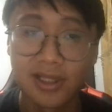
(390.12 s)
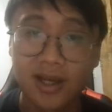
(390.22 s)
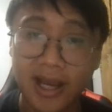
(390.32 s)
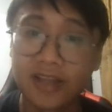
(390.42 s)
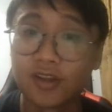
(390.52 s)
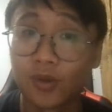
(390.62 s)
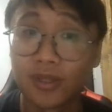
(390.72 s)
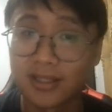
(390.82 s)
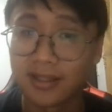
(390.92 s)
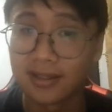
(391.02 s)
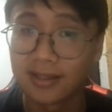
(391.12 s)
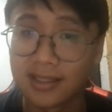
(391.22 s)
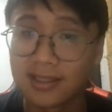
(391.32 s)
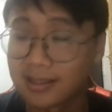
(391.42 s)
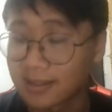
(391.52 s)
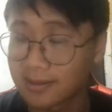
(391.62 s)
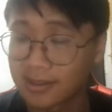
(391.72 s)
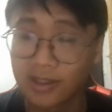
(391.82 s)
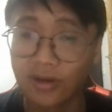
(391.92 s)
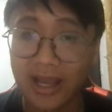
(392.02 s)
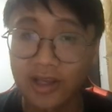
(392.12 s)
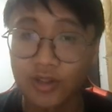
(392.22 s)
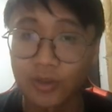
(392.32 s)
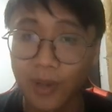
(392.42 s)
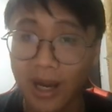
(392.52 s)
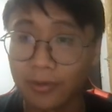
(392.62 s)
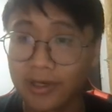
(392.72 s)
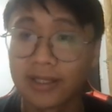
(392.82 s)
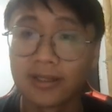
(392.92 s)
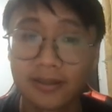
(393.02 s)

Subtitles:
handle this situation properly.